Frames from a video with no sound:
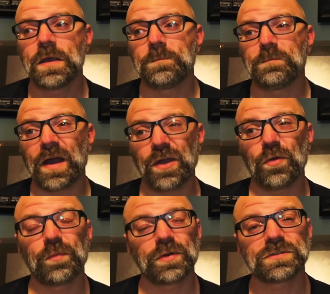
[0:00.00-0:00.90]
My
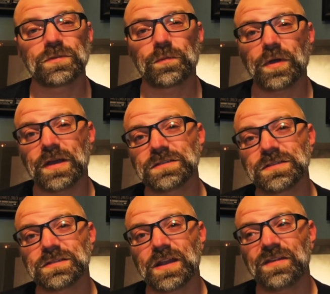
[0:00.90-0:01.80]
own personal process
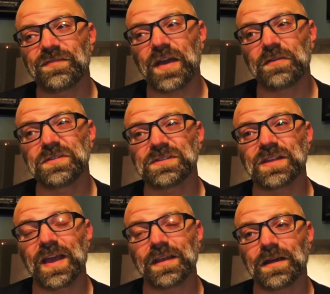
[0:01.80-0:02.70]
that I found is
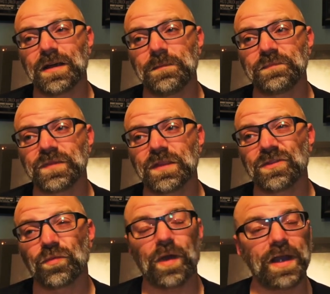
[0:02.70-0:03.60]
that the
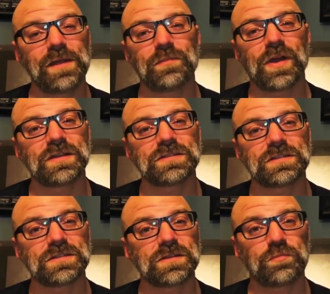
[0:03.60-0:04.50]
writing process
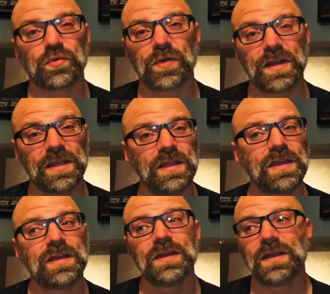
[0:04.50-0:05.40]
is a pretty
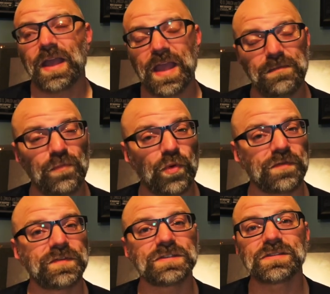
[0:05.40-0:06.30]

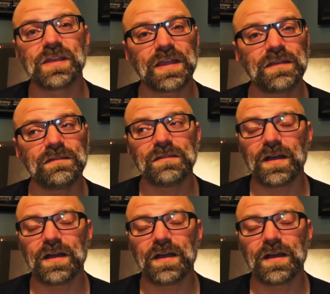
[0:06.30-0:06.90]
amorphous thing,